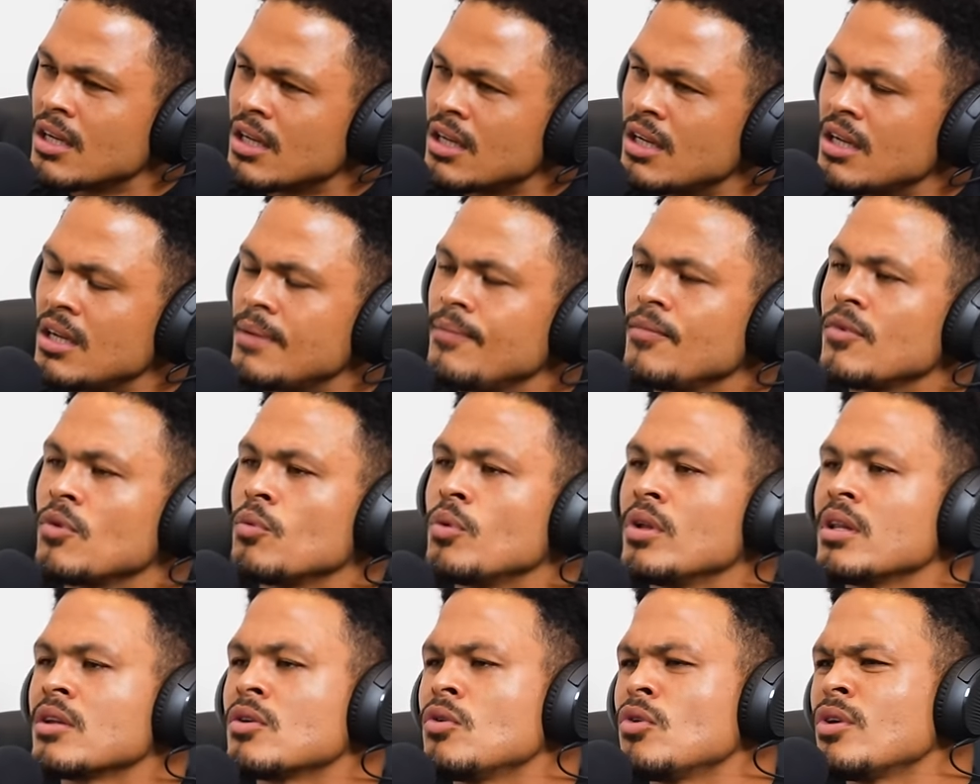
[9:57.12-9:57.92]
Um,
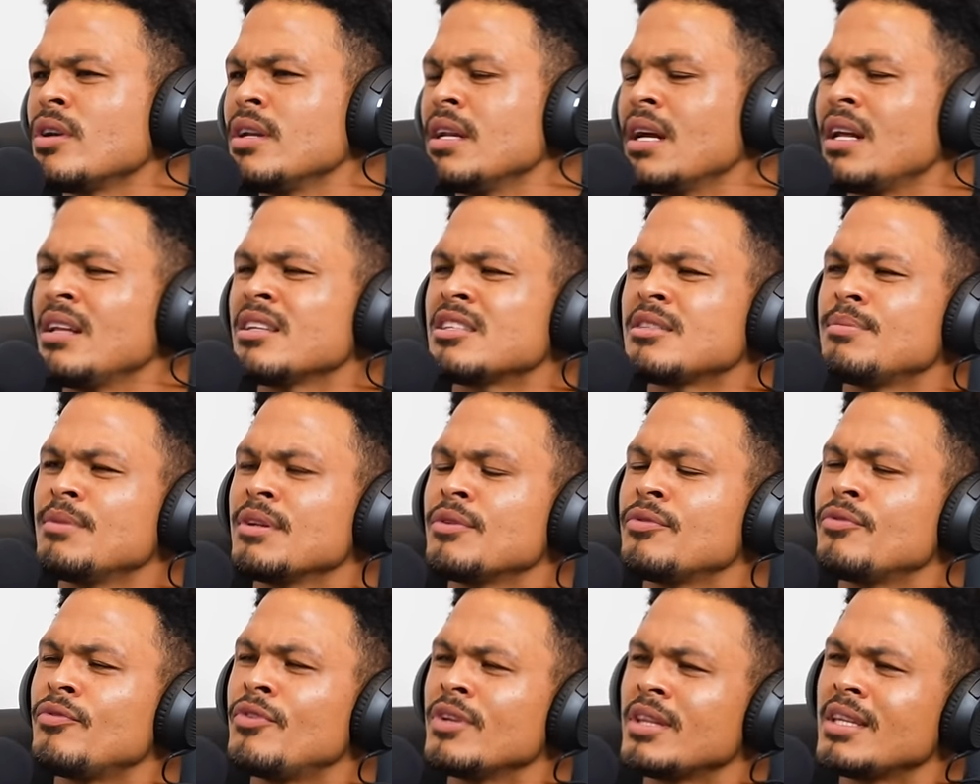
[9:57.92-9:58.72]
will Cornel
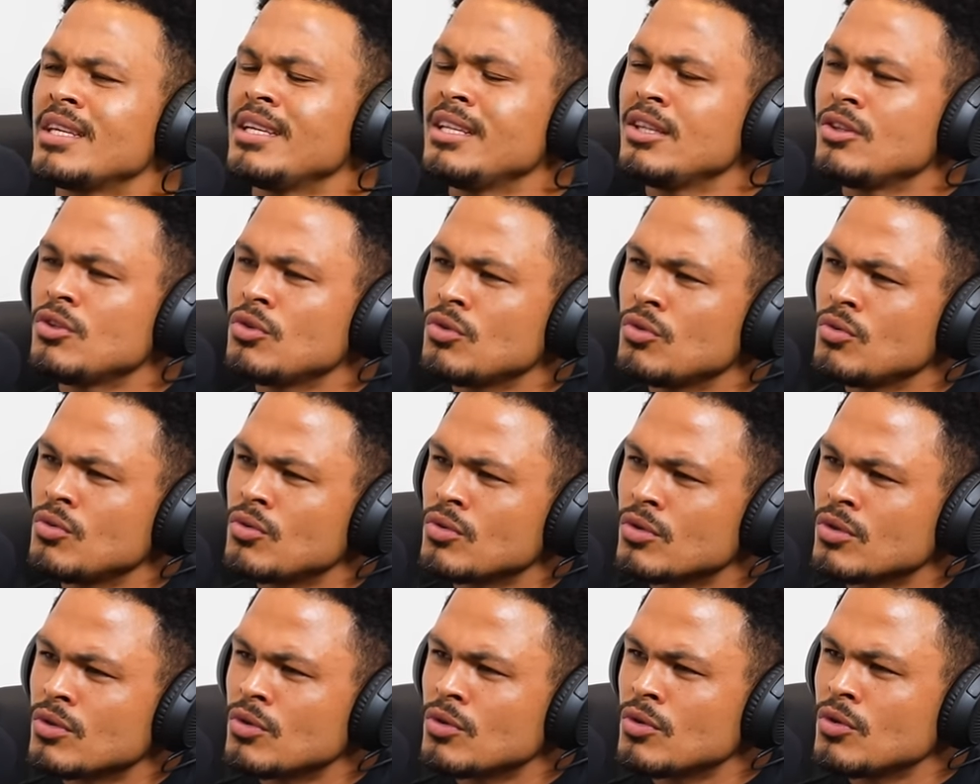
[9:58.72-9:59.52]
Smith fit
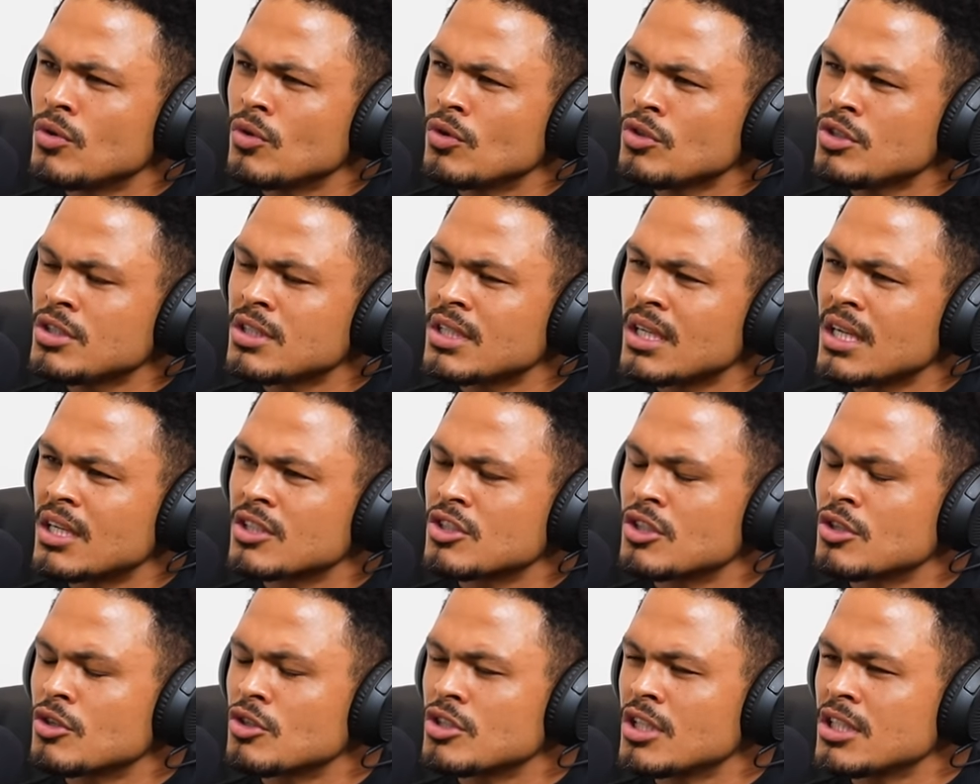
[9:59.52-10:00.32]
into to your
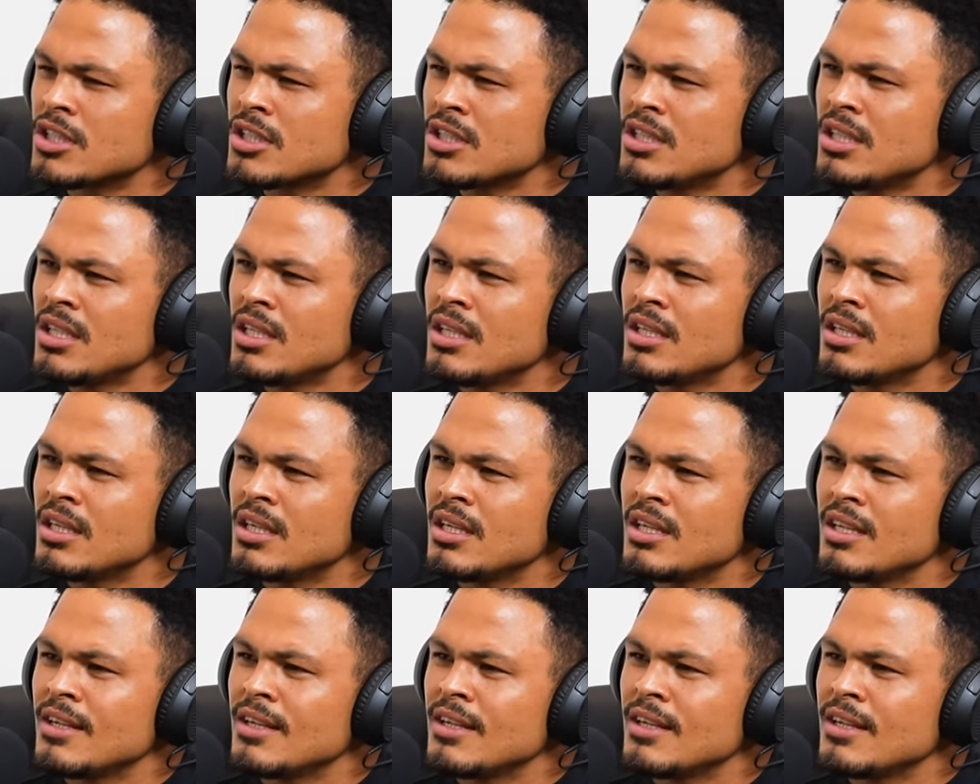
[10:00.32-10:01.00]
structure? Because I see,